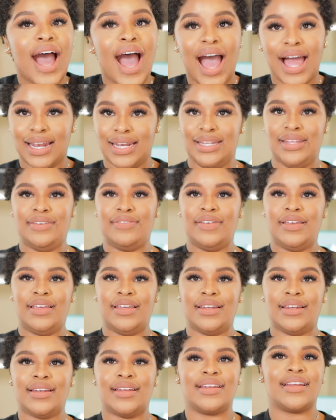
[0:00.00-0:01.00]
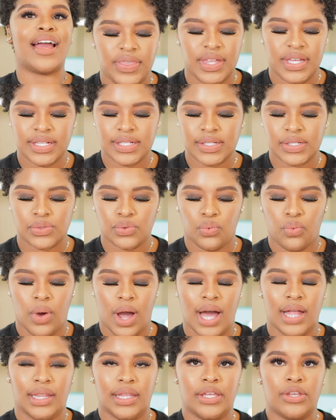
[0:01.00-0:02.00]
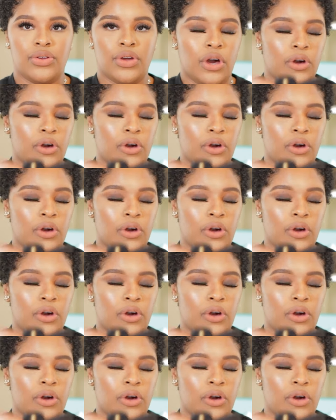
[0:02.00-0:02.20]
I love it. This Wally, you